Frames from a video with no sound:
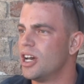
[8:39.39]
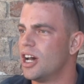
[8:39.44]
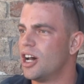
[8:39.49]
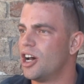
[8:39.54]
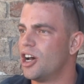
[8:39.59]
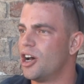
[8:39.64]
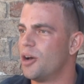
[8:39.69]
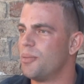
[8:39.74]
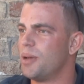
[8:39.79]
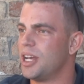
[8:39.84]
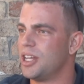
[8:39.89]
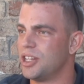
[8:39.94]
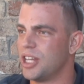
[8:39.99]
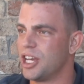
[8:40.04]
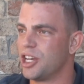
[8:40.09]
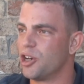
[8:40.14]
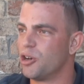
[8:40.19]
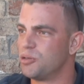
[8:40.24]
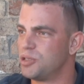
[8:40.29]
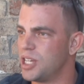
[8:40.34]
and
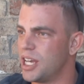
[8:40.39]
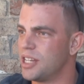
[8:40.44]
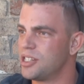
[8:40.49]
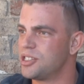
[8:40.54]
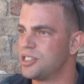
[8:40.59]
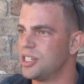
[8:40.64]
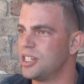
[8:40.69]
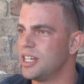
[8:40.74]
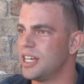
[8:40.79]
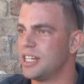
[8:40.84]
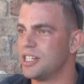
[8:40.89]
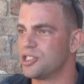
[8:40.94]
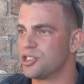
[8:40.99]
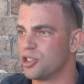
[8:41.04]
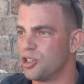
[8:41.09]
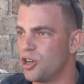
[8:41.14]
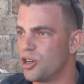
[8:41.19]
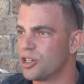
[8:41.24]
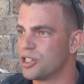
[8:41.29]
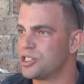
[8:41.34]
they go test it. And as
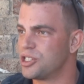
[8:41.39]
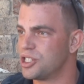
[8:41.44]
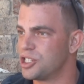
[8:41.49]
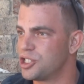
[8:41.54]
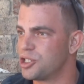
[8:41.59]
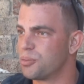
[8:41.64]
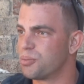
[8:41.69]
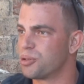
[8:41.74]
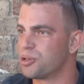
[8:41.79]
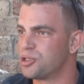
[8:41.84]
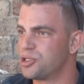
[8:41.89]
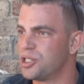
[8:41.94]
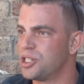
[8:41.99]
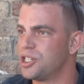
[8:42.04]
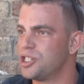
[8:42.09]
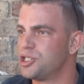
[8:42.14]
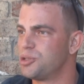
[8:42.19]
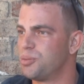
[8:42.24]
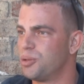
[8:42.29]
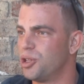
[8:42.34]
long as it's the
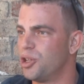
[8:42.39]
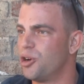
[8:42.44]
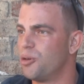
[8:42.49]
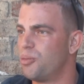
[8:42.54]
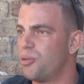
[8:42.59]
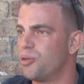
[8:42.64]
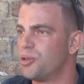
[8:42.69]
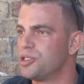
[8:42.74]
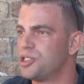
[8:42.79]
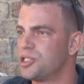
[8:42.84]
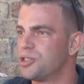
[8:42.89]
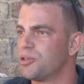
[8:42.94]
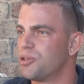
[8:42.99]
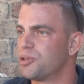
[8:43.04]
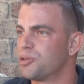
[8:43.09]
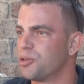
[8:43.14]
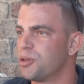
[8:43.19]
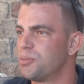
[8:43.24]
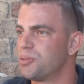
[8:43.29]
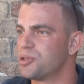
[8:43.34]
percentage below
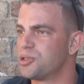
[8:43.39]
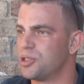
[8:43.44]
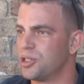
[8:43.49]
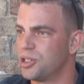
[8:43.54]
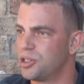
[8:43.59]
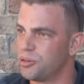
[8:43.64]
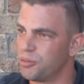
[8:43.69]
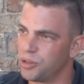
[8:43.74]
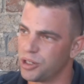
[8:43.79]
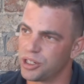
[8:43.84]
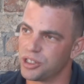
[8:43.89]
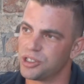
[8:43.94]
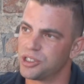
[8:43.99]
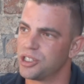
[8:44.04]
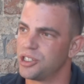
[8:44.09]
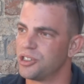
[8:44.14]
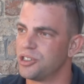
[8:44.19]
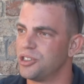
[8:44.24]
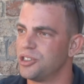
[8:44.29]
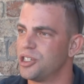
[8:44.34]
0.03%, then we're
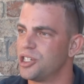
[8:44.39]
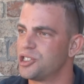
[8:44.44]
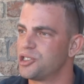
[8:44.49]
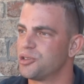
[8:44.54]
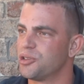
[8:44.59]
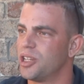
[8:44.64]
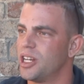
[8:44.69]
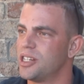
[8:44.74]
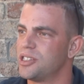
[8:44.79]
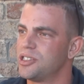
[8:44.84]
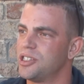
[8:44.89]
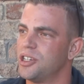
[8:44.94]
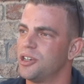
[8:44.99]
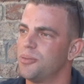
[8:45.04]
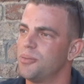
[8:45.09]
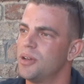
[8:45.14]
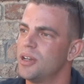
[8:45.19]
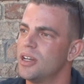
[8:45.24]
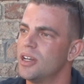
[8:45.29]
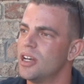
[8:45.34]
considered industrialized
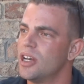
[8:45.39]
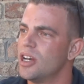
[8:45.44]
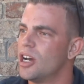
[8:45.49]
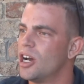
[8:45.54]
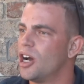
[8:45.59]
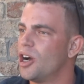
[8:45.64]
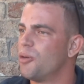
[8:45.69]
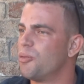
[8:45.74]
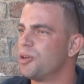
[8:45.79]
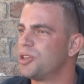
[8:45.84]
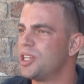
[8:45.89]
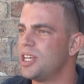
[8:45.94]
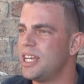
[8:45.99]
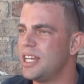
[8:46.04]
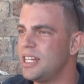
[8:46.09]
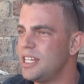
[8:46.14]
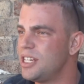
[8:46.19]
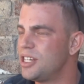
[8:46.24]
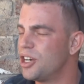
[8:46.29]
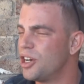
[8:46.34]
hemp. With
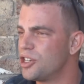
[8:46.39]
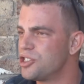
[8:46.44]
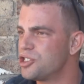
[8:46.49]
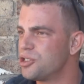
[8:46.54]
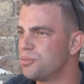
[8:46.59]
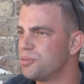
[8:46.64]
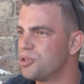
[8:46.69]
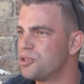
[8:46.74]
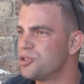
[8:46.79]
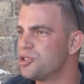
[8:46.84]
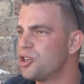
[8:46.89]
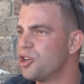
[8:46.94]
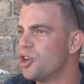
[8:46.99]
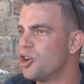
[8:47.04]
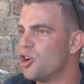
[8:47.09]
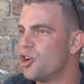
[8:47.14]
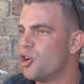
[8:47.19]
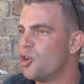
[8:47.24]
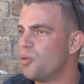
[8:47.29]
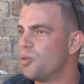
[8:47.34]
any customers
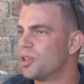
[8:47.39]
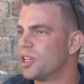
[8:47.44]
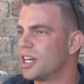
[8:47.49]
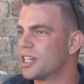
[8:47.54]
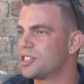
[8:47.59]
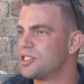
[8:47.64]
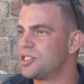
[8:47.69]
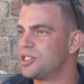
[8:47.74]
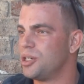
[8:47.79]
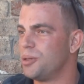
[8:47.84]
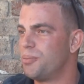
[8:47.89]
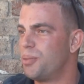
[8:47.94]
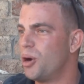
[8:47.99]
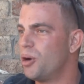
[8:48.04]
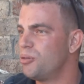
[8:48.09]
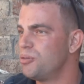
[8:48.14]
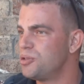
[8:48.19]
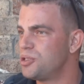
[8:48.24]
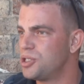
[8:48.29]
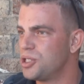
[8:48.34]
who would like to see
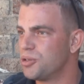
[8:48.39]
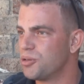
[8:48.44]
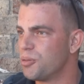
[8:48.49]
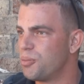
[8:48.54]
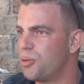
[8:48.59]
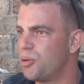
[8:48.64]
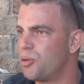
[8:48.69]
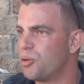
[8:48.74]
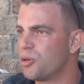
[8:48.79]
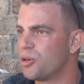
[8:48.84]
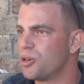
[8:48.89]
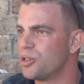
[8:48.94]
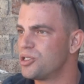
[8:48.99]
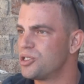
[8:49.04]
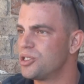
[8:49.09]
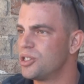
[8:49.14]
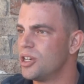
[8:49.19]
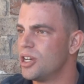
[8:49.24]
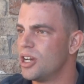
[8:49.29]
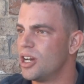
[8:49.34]
potency
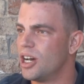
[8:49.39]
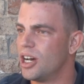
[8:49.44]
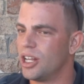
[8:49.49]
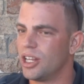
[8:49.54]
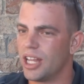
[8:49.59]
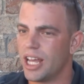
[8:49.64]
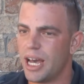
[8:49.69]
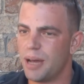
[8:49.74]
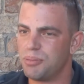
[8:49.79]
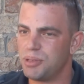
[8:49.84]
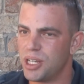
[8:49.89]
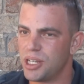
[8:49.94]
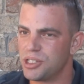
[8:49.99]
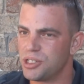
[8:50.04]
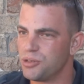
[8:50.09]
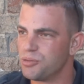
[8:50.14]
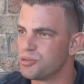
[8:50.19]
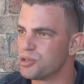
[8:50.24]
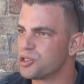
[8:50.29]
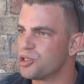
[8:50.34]
reports, lab
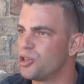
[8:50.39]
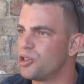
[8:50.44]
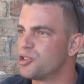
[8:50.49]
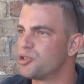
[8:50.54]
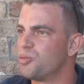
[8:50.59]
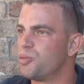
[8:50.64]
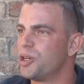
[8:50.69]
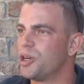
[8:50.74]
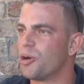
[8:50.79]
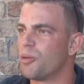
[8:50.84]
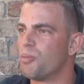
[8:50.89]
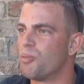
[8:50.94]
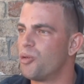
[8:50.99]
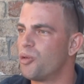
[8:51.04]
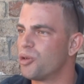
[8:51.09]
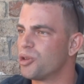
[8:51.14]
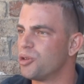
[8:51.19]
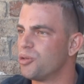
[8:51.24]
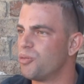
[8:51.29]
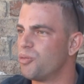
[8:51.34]
testing results, we are
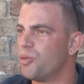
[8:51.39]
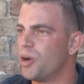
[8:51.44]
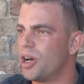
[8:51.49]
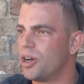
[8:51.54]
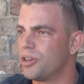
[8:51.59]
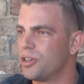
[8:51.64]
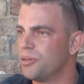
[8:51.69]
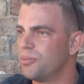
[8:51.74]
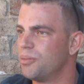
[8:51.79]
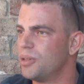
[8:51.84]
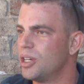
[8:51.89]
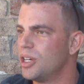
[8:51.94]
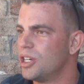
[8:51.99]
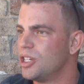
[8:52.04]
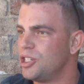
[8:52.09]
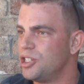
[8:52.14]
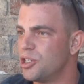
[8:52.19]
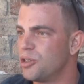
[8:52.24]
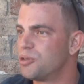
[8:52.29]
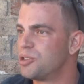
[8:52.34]
more than welcome,
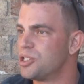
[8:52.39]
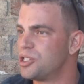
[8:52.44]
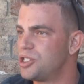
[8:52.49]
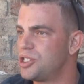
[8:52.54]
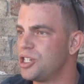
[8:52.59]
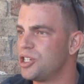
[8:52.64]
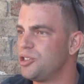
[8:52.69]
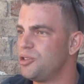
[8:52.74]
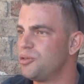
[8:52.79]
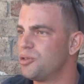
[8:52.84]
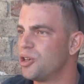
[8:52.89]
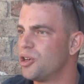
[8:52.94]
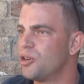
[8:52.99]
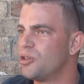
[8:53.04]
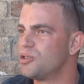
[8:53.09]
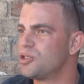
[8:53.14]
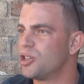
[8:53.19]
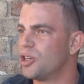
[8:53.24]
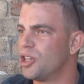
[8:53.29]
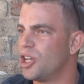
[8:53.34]
to send you
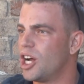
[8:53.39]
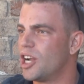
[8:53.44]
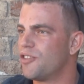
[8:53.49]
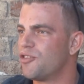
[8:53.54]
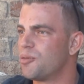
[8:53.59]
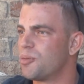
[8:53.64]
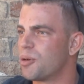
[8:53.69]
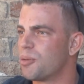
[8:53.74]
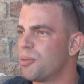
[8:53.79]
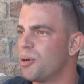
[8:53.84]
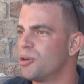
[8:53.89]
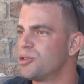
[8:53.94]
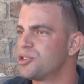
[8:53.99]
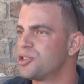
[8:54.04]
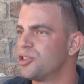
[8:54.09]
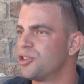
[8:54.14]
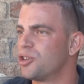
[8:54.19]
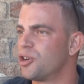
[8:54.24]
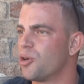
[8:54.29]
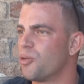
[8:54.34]
those. A lot of them are
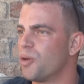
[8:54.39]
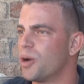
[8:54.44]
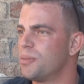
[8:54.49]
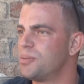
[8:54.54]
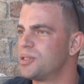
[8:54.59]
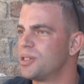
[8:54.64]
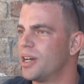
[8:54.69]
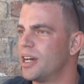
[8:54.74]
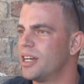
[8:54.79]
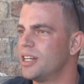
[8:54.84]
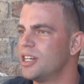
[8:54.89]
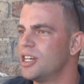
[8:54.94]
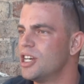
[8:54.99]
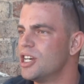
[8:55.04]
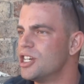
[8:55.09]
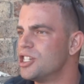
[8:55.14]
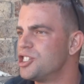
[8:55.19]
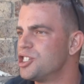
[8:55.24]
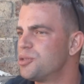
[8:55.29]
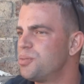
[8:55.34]
posted on our website,
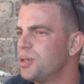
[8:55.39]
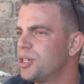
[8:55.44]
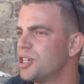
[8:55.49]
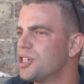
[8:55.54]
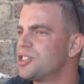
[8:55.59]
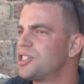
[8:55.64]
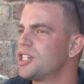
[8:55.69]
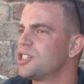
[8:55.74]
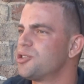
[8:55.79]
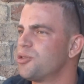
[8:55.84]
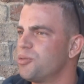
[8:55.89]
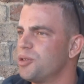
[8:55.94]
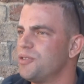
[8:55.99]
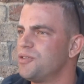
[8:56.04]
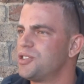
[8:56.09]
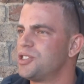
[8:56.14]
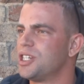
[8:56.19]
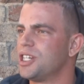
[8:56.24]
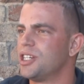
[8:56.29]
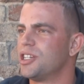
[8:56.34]
just because that's what
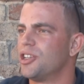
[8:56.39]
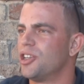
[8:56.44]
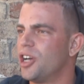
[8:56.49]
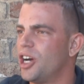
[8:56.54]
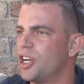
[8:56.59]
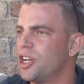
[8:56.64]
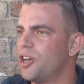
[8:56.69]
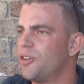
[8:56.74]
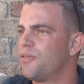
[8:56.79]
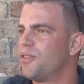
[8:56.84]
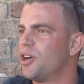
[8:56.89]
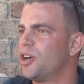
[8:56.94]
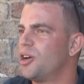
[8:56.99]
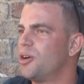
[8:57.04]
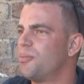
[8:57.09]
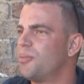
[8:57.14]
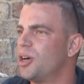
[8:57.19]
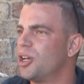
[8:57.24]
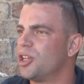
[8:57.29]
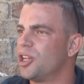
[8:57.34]
we've seen a lot of.
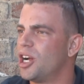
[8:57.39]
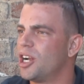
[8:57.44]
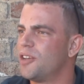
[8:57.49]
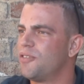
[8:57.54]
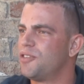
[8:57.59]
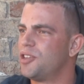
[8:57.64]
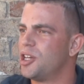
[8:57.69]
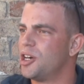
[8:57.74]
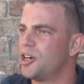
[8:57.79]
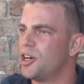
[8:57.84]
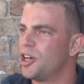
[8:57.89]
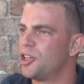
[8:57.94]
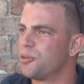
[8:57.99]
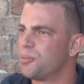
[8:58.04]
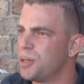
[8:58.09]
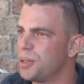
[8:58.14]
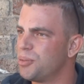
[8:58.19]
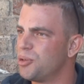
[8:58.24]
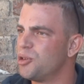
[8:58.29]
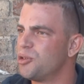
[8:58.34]
A lot of the other
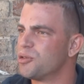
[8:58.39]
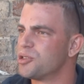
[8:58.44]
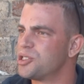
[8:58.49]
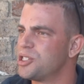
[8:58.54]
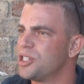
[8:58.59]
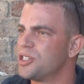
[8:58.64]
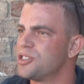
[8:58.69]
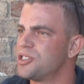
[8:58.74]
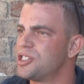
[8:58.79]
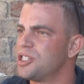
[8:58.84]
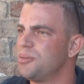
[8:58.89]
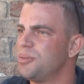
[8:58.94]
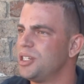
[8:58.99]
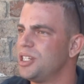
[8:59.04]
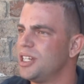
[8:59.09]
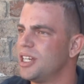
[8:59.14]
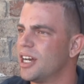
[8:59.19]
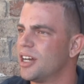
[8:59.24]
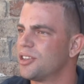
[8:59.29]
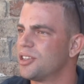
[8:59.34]
people who are selling
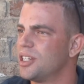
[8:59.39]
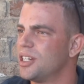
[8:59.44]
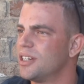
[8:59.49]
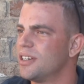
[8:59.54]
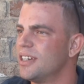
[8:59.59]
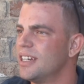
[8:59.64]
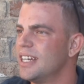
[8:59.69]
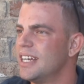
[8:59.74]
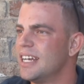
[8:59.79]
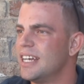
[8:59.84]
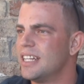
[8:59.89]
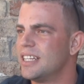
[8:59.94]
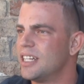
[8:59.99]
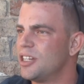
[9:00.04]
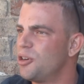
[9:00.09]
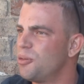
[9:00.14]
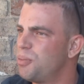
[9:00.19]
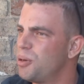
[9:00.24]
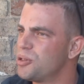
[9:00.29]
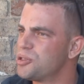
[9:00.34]
CBD out there, they
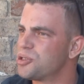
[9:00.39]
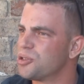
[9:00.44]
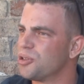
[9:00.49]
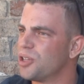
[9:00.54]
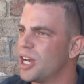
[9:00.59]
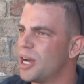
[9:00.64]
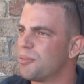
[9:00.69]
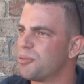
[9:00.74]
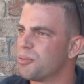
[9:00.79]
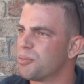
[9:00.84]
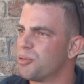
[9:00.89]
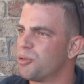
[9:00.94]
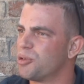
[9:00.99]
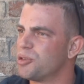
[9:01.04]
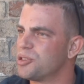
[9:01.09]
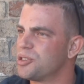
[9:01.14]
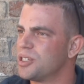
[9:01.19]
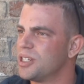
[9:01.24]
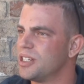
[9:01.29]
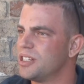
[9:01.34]
don't post their lab
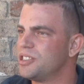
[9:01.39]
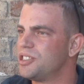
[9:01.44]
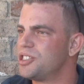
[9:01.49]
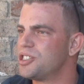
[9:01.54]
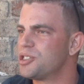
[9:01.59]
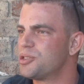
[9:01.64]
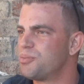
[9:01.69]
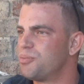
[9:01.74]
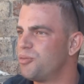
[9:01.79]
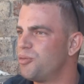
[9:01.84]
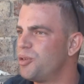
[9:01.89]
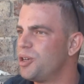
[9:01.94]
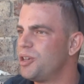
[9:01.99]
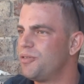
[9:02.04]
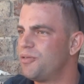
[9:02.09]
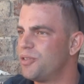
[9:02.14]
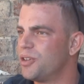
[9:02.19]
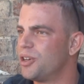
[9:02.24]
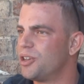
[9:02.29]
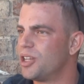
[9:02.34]
reports, and we
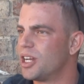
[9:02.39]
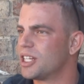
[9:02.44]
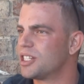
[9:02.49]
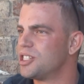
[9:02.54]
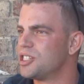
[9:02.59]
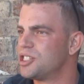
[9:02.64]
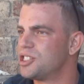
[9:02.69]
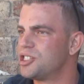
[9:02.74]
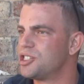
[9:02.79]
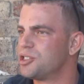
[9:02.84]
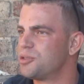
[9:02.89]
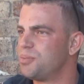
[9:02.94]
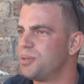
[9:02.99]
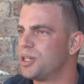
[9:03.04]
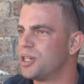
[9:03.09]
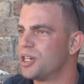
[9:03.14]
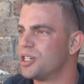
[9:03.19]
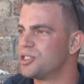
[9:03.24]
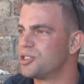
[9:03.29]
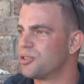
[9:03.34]
feel like it's just
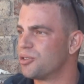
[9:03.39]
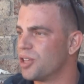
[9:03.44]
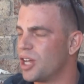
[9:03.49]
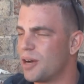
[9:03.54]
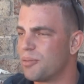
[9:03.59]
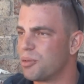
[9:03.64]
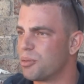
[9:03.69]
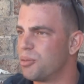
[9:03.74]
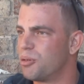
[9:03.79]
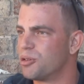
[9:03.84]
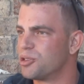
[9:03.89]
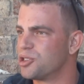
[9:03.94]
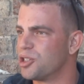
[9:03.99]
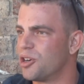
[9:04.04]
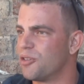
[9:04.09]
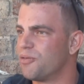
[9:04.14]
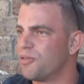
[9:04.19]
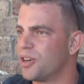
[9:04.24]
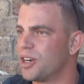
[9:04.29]
because their lab reports aren't